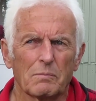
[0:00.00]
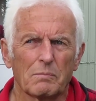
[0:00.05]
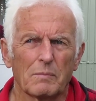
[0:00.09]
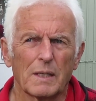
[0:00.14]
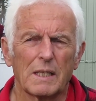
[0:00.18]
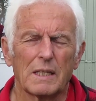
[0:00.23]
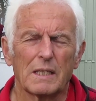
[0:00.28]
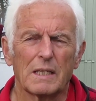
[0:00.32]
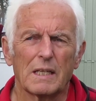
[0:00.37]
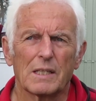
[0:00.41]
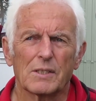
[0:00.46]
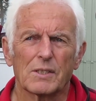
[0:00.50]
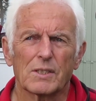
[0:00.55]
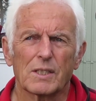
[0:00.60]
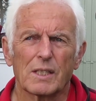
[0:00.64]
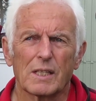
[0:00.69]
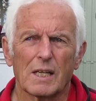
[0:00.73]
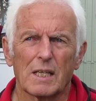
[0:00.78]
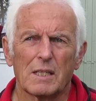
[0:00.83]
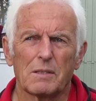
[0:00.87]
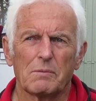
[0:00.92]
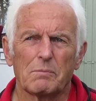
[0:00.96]
Many guests
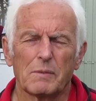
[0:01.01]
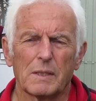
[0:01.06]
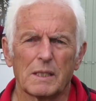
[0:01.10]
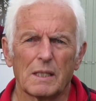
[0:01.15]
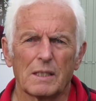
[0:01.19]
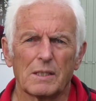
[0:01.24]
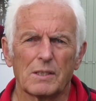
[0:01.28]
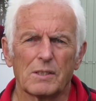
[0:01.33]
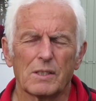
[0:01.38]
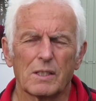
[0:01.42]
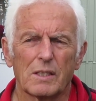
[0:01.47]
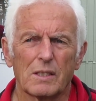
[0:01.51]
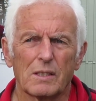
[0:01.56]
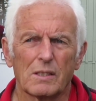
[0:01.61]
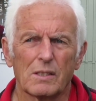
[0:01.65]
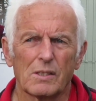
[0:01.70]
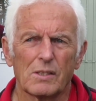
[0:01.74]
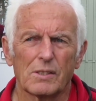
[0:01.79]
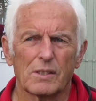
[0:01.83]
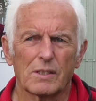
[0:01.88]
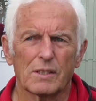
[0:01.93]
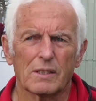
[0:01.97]
came in later
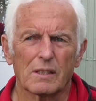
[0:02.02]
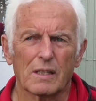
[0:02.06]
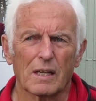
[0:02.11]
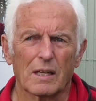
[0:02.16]
years